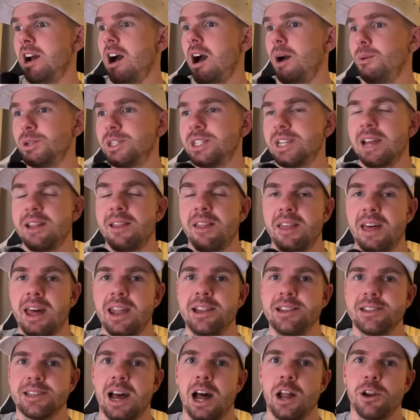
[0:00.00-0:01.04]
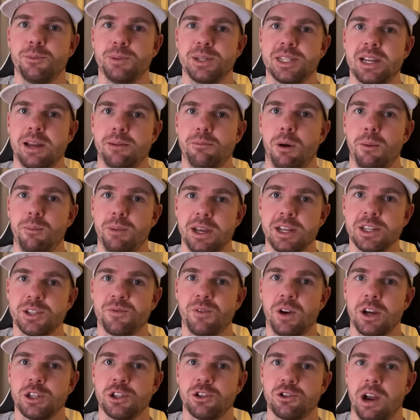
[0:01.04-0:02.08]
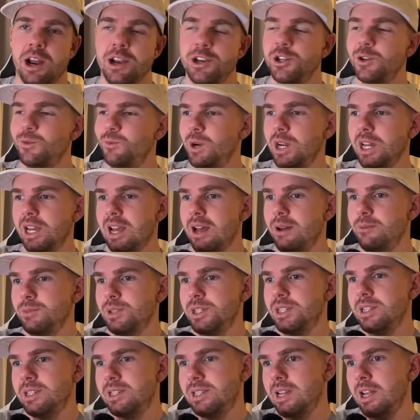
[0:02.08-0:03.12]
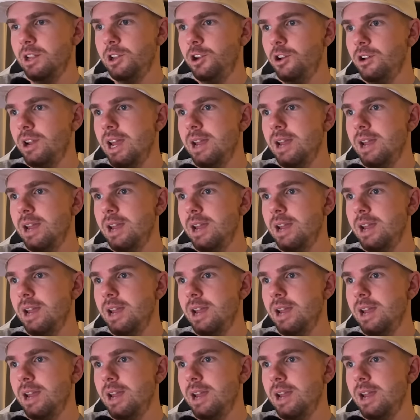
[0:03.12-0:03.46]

I would say that that is 100% my biggest frustration when it comes to selling on